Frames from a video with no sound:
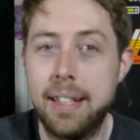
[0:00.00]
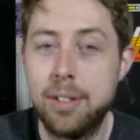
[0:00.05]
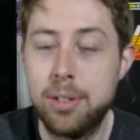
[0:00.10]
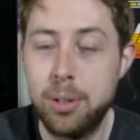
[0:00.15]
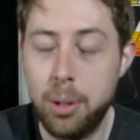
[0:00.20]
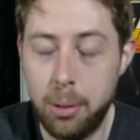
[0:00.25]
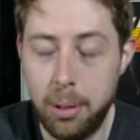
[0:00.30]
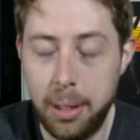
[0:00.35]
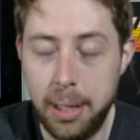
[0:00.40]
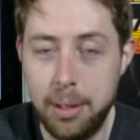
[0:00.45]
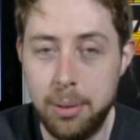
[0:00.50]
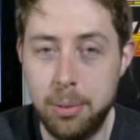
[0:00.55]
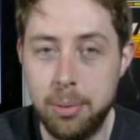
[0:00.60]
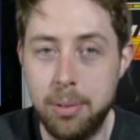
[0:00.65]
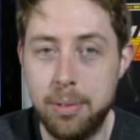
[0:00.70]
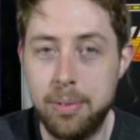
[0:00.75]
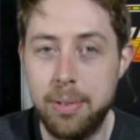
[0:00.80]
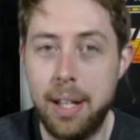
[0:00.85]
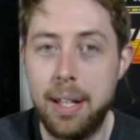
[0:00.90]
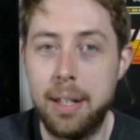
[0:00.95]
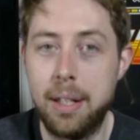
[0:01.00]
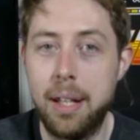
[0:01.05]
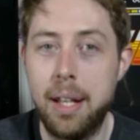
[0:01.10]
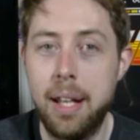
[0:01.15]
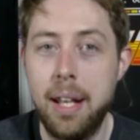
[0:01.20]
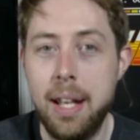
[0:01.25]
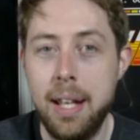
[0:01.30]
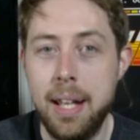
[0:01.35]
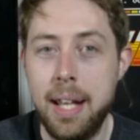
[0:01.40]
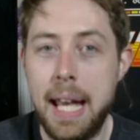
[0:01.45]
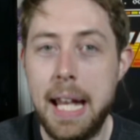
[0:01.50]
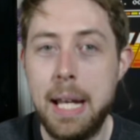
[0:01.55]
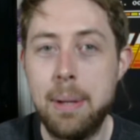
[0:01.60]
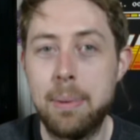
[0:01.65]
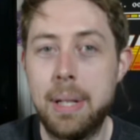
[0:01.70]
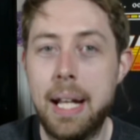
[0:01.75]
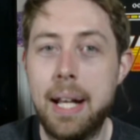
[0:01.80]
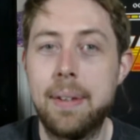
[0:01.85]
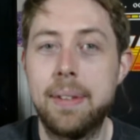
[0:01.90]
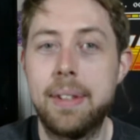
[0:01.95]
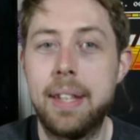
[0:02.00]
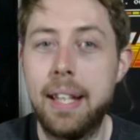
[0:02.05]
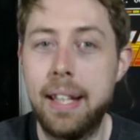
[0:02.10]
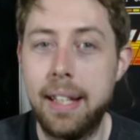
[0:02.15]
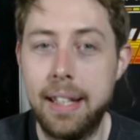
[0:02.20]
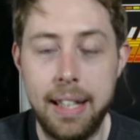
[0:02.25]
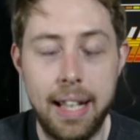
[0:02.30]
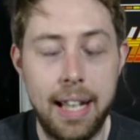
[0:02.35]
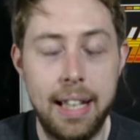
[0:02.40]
Sorry to offend anyone out there.